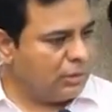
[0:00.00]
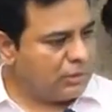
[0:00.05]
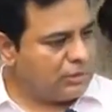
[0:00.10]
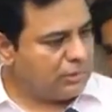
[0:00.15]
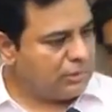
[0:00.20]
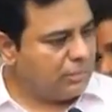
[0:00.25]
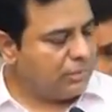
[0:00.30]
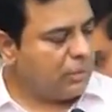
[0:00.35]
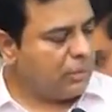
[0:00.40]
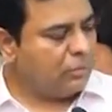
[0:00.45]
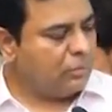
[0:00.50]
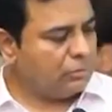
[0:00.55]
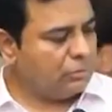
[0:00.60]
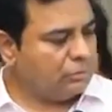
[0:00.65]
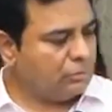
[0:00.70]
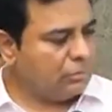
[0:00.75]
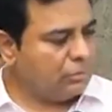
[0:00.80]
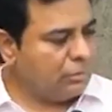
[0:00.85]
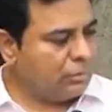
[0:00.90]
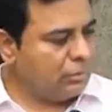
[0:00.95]
is about
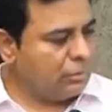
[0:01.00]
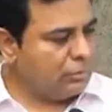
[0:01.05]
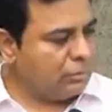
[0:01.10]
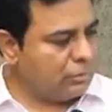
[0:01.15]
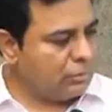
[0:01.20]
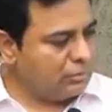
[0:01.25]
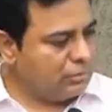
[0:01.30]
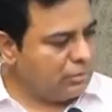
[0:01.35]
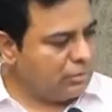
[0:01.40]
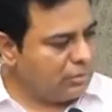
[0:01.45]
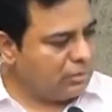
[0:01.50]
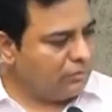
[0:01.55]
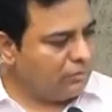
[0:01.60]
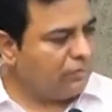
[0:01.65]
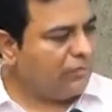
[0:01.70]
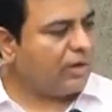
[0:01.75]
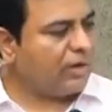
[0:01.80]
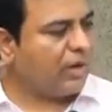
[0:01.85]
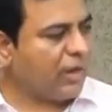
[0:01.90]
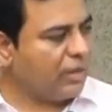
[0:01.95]
you know
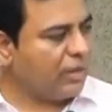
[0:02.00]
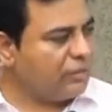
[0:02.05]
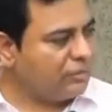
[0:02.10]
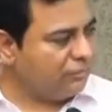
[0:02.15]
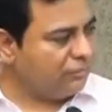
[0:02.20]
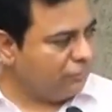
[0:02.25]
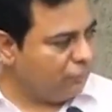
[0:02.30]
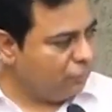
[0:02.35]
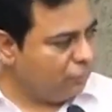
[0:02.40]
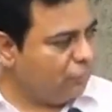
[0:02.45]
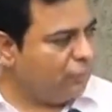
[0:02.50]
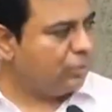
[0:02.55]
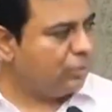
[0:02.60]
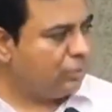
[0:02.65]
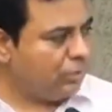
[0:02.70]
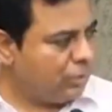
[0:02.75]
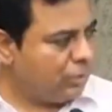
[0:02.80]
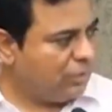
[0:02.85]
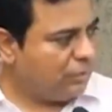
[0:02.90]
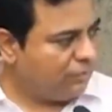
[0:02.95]
different kinds of food,
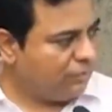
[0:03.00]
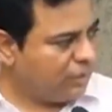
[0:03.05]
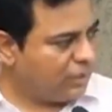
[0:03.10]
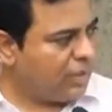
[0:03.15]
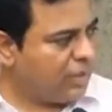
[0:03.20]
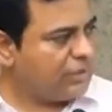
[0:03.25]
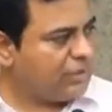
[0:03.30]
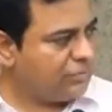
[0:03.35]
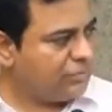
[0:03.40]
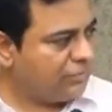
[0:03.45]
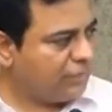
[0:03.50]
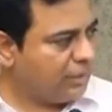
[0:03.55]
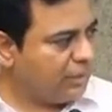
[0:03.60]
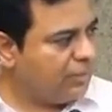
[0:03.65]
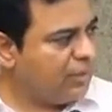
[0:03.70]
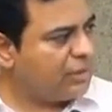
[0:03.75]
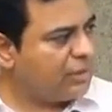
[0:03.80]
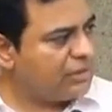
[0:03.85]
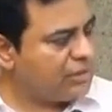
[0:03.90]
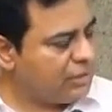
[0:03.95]
different kinds of
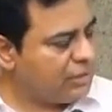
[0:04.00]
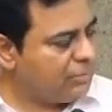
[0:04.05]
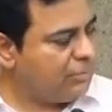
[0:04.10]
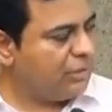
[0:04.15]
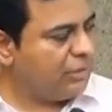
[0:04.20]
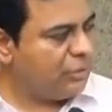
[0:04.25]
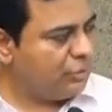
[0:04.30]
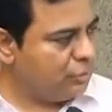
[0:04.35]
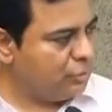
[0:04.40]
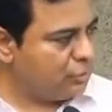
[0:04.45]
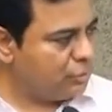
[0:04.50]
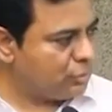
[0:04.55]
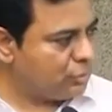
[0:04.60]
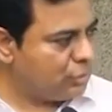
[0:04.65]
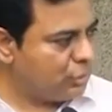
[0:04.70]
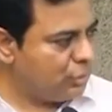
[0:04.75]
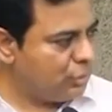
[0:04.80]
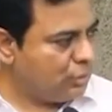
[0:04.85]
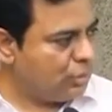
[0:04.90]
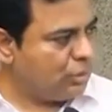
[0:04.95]
chemicals that are being used,
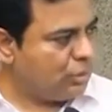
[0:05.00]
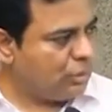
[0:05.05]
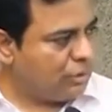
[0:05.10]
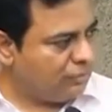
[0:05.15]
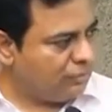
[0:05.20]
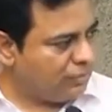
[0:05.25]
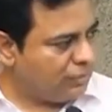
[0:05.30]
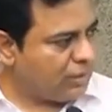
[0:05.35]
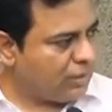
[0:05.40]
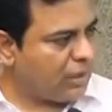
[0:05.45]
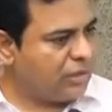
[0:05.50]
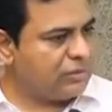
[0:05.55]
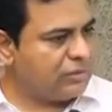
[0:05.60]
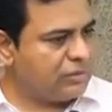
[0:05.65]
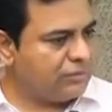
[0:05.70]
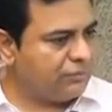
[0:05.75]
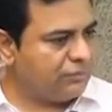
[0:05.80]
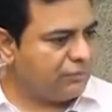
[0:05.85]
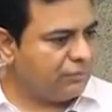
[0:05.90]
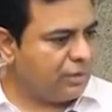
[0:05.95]
the different kinds
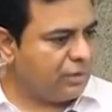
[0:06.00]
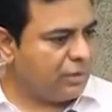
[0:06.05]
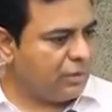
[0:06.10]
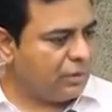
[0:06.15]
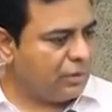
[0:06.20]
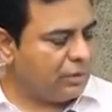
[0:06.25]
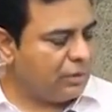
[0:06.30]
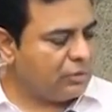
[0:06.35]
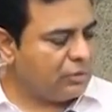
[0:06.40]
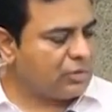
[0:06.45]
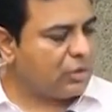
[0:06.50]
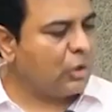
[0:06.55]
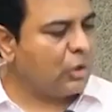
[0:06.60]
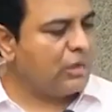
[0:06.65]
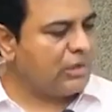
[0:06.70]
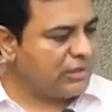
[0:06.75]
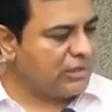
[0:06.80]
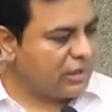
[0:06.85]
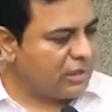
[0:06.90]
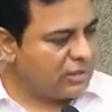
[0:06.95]
of uh, you know
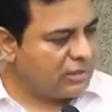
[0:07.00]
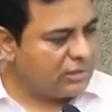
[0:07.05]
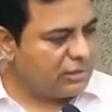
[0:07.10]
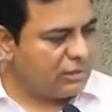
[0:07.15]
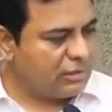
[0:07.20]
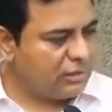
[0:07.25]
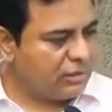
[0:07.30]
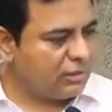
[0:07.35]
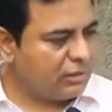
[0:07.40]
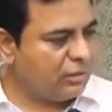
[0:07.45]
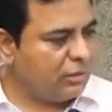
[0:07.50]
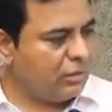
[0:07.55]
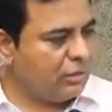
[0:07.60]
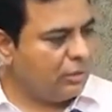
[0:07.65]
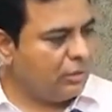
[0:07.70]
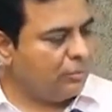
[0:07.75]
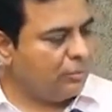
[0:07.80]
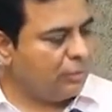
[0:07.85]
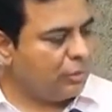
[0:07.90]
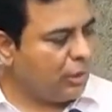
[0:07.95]
soil studies that are
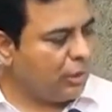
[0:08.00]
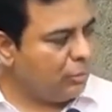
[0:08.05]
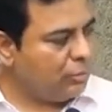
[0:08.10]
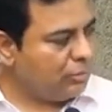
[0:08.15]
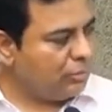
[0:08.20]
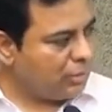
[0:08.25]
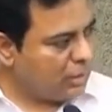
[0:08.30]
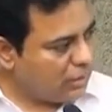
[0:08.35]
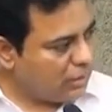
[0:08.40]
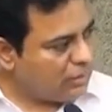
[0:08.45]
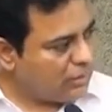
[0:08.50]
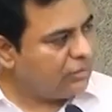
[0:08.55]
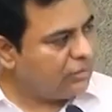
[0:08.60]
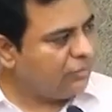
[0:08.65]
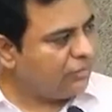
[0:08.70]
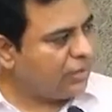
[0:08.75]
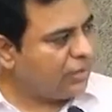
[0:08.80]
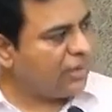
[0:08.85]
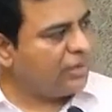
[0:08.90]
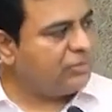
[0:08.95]
put out, and the
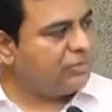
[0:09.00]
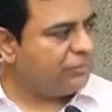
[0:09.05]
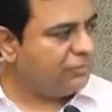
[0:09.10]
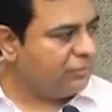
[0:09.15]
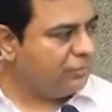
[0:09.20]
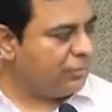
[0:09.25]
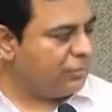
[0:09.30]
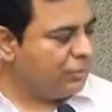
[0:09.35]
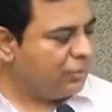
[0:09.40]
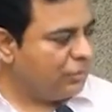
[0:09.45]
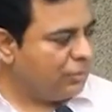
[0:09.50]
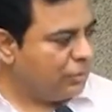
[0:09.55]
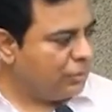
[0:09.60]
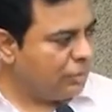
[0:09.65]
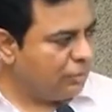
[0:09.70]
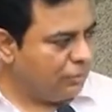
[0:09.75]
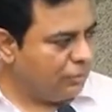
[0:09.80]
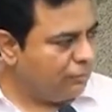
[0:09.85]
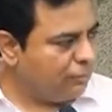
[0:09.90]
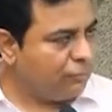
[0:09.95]
different kinds of
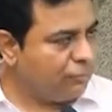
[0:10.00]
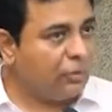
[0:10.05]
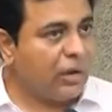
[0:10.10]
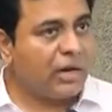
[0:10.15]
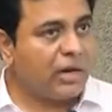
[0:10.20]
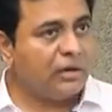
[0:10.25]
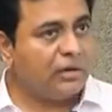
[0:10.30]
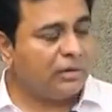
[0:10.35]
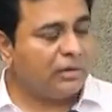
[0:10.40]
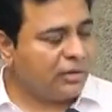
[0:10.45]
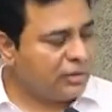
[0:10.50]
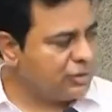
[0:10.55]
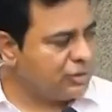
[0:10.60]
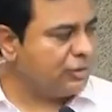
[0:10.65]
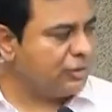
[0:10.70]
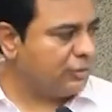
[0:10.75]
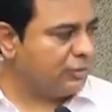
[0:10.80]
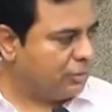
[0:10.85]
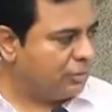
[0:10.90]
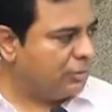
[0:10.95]
you know food
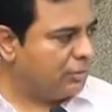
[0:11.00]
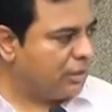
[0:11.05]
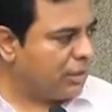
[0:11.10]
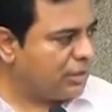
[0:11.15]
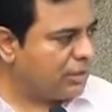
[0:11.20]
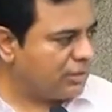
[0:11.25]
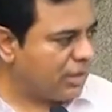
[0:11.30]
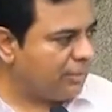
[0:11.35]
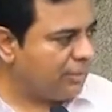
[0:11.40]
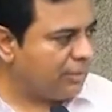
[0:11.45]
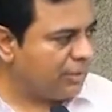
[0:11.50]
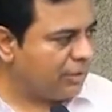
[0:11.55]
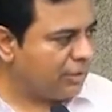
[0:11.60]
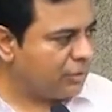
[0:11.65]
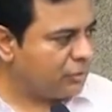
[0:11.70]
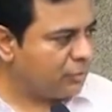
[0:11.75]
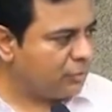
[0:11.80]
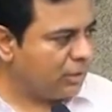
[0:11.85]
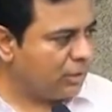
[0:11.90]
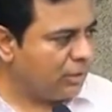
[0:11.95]
adulteration that is happening
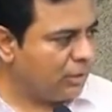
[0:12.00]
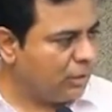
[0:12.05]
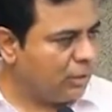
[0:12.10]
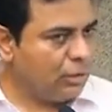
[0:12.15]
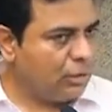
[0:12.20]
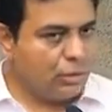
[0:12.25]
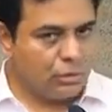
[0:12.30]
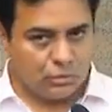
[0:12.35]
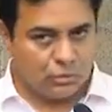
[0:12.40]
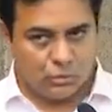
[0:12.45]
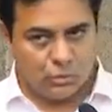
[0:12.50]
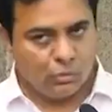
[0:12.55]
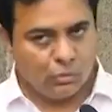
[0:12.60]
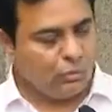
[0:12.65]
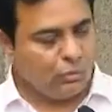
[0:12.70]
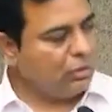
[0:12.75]
as well. So,